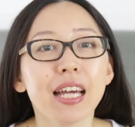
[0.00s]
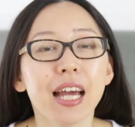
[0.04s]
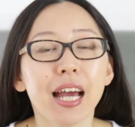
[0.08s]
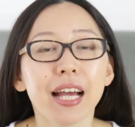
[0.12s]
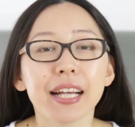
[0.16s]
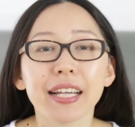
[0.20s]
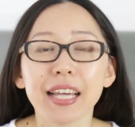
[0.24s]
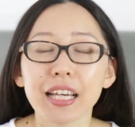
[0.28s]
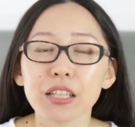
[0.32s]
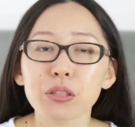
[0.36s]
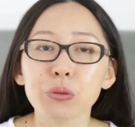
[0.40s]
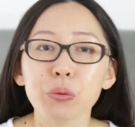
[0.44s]

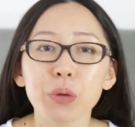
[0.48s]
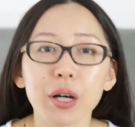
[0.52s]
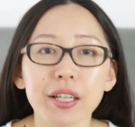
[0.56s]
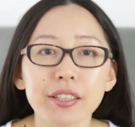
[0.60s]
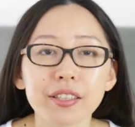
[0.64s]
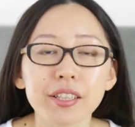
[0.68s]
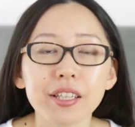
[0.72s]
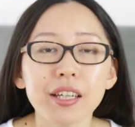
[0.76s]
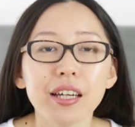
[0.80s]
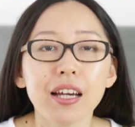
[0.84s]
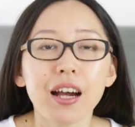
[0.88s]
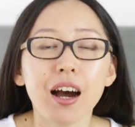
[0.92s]
And guess
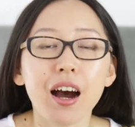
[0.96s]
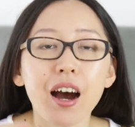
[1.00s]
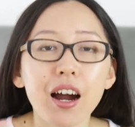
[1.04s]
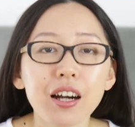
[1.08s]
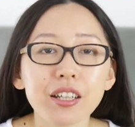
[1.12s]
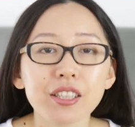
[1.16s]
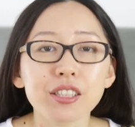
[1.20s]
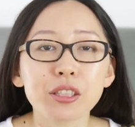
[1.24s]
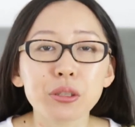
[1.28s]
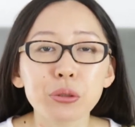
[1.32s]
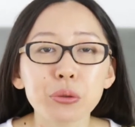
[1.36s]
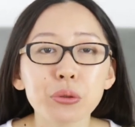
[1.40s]
what?
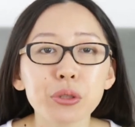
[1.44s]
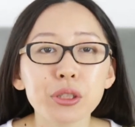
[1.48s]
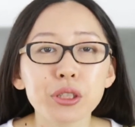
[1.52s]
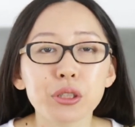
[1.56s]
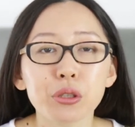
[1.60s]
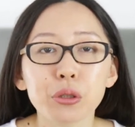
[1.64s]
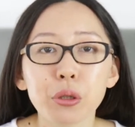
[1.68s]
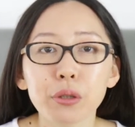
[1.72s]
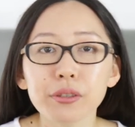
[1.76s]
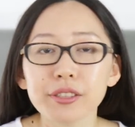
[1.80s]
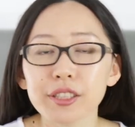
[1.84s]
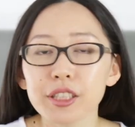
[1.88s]
Art
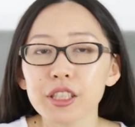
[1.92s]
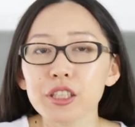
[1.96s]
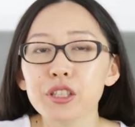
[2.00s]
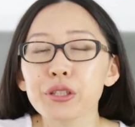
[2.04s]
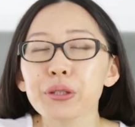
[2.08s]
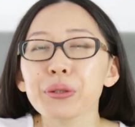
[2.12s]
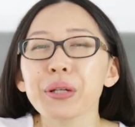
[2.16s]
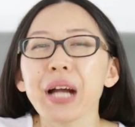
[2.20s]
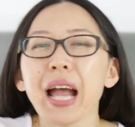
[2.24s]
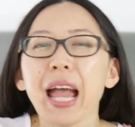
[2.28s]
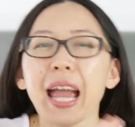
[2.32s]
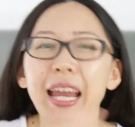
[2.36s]
schools don't
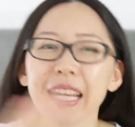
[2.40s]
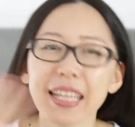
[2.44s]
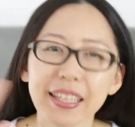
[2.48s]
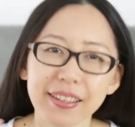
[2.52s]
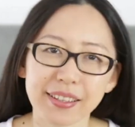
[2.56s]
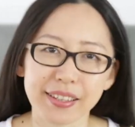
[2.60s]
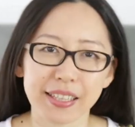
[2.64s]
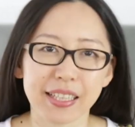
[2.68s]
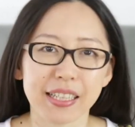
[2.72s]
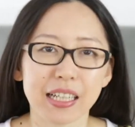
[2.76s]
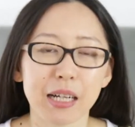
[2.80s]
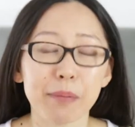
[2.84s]
teach you
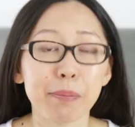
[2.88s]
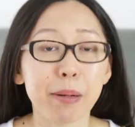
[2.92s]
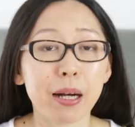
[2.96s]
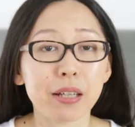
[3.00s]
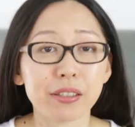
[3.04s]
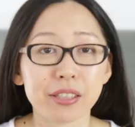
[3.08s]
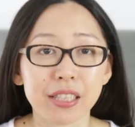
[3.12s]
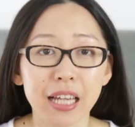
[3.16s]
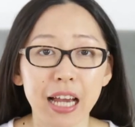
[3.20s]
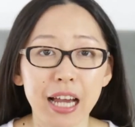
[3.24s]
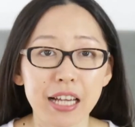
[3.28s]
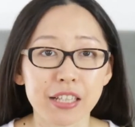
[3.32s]
anything
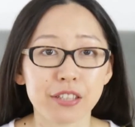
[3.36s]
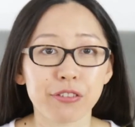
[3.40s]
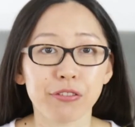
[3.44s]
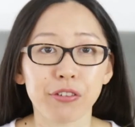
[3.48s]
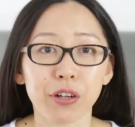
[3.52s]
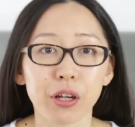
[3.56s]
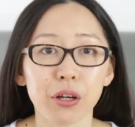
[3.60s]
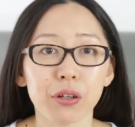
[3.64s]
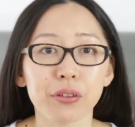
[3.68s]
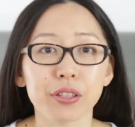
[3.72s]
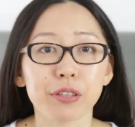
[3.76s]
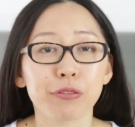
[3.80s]
about cash
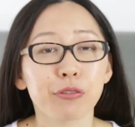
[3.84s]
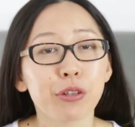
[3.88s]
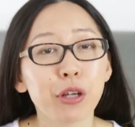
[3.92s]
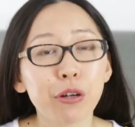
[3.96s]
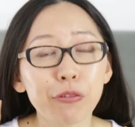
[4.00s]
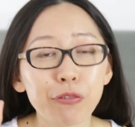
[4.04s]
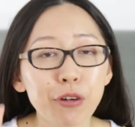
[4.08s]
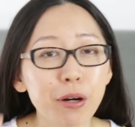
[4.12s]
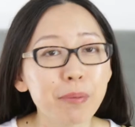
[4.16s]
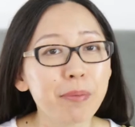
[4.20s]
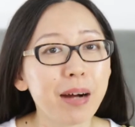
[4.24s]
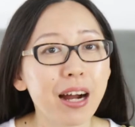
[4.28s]
flow. If
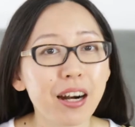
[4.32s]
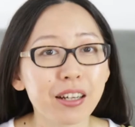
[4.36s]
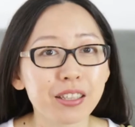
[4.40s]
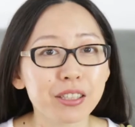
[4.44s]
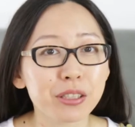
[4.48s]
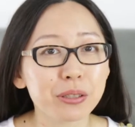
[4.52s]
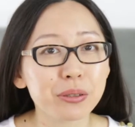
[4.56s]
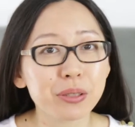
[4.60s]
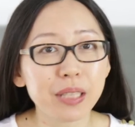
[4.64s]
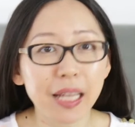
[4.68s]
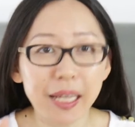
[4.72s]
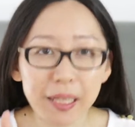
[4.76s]
you're from art
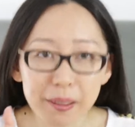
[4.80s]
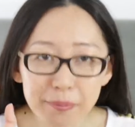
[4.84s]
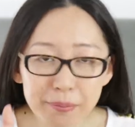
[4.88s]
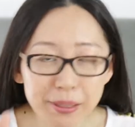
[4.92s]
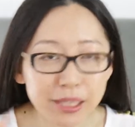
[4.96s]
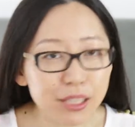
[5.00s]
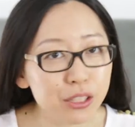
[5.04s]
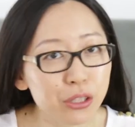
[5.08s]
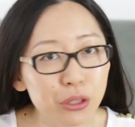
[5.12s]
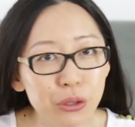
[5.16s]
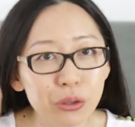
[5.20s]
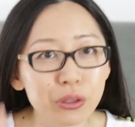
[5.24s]
school like
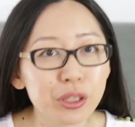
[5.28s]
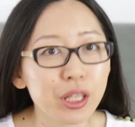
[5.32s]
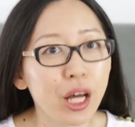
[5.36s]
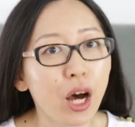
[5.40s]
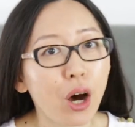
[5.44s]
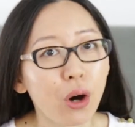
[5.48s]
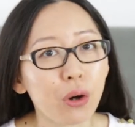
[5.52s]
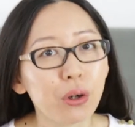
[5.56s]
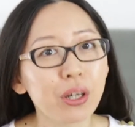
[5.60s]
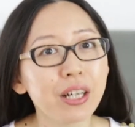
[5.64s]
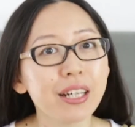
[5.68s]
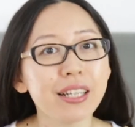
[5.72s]
me, you
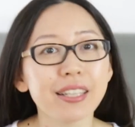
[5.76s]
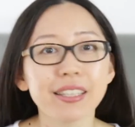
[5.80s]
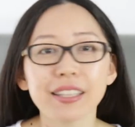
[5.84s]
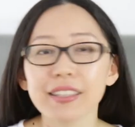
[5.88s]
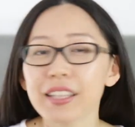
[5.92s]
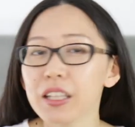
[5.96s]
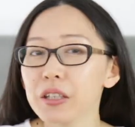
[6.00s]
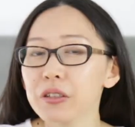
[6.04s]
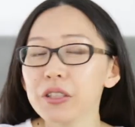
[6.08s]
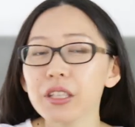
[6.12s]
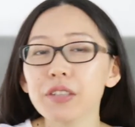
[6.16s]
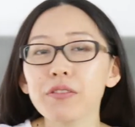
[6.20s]
know
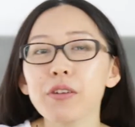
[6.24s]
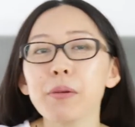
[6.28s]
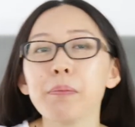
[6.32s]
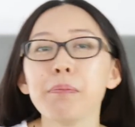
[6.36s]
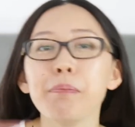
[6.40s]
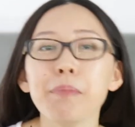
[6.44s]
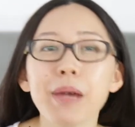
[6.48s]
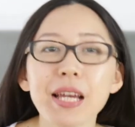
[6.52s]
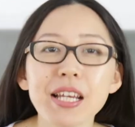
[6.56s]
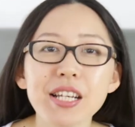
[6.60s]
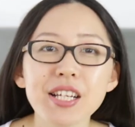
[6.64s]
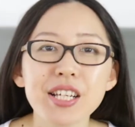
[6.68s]
that they don't
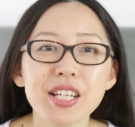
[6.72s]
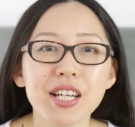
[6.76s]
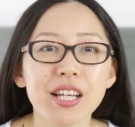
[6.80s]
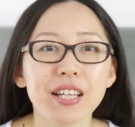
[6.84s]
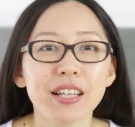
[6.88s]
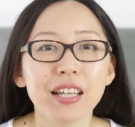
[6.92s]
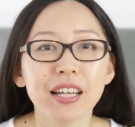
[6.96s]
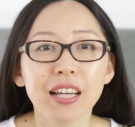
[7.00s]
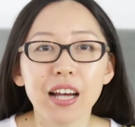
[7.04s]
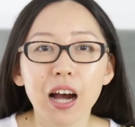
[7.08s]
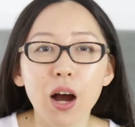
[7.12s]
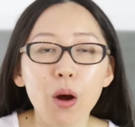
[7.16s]
even
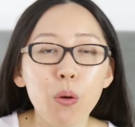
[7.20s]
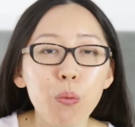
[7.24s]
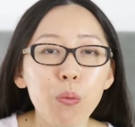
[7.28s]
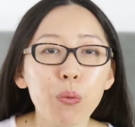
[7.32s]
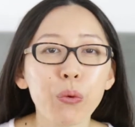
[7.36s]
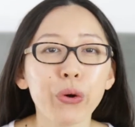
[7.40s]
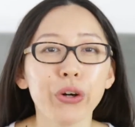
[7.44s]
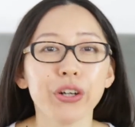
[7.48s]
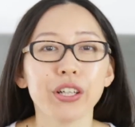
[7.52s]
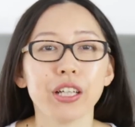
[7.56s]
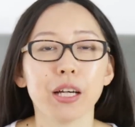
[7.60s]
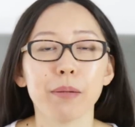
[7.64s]
mention a
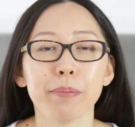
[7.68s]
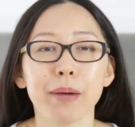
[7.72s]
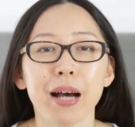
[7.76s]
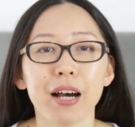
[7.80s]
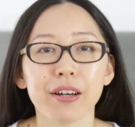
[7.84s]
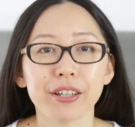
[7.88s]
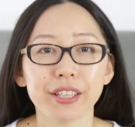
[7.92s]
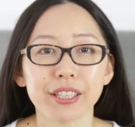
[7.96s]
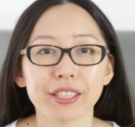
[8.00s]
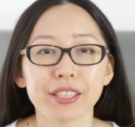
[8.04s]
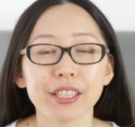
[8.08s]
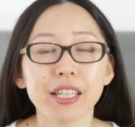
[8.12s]
word
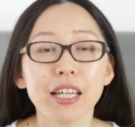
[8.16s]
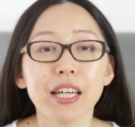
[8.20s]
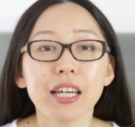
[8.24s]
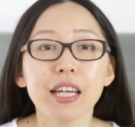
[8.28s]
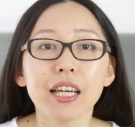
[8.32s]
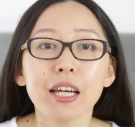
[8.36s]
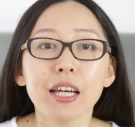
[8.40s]
about it.